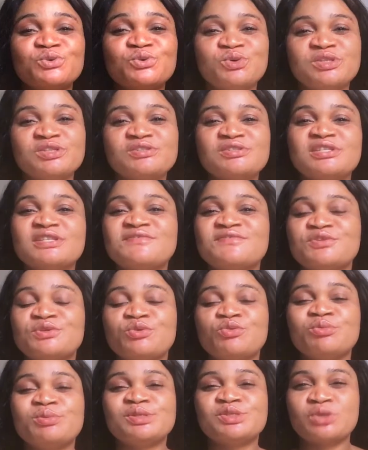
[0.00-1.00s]
In today's
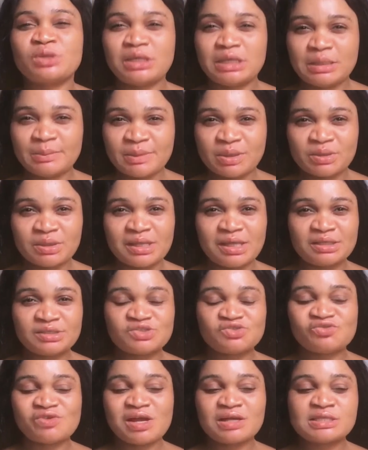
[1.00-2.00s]
video, we'll be talking about
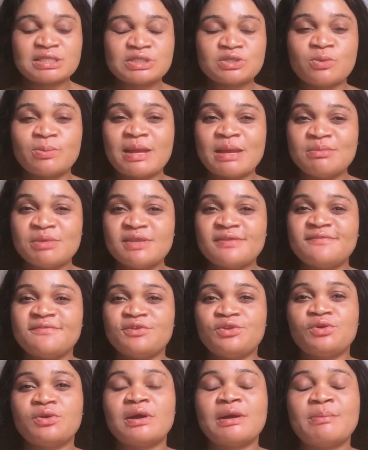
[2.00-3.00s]
extract soap. I made a
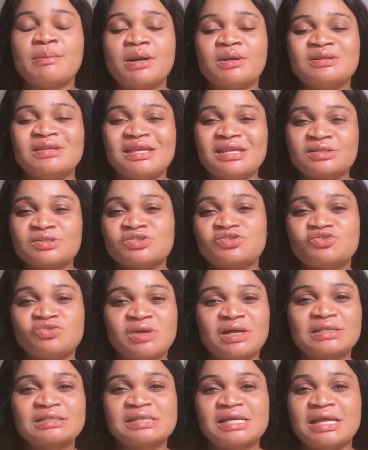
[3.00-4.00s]
video about
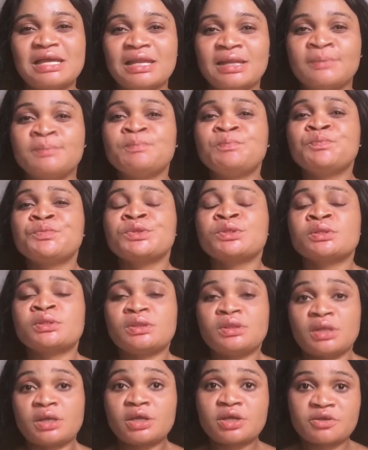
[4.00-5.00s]
extract and
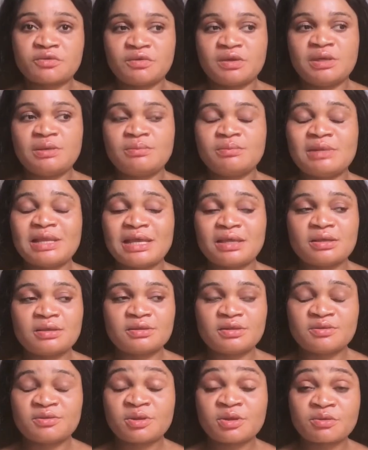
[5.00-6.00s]
the cream,
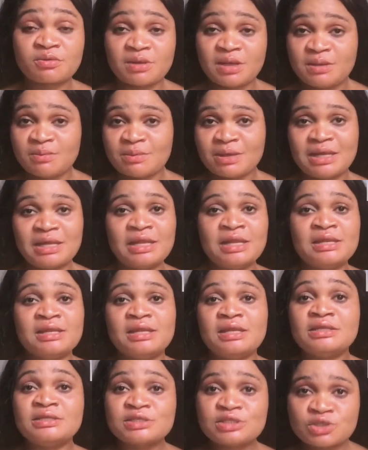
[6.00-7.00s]
like the cream and
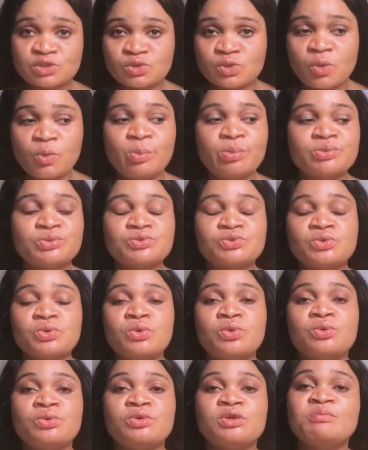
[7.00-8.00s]
its soap.
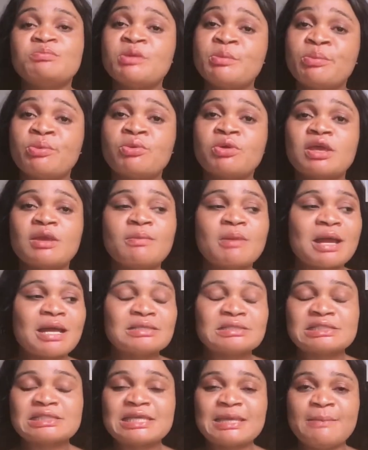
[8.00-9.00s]
So people keep
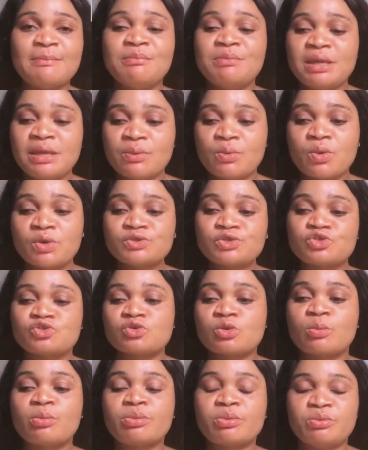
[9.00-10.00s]
asking me what's
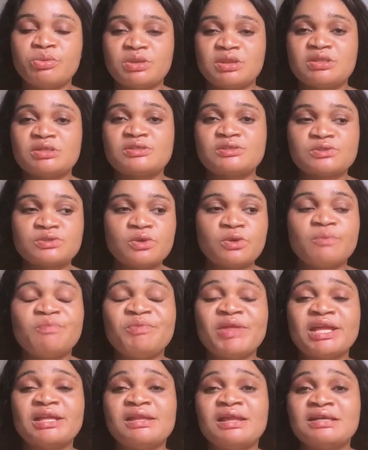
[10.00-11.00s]
up with the
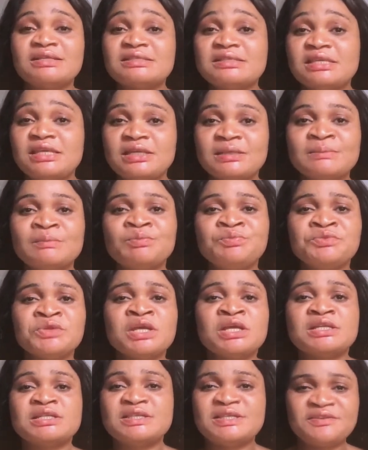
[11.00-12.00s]
soap, that they're saying
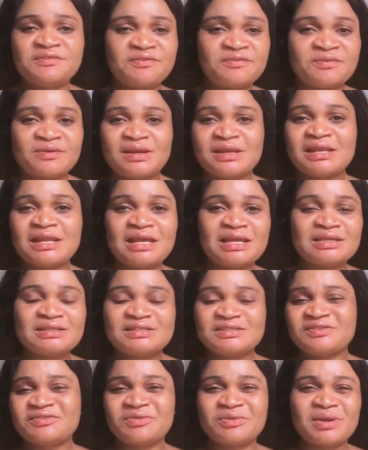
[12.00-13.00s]

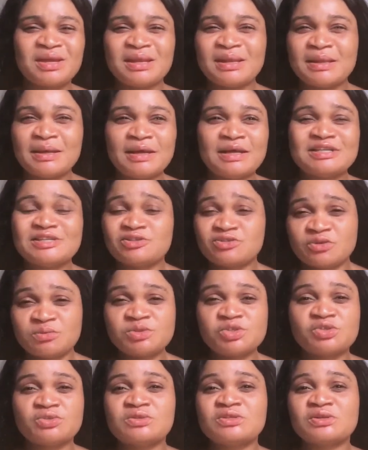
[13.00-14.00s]
different
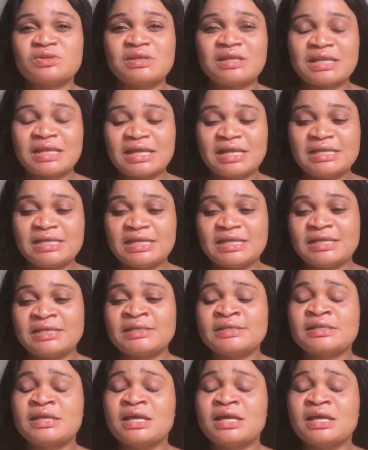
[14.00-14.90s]
assumptions online that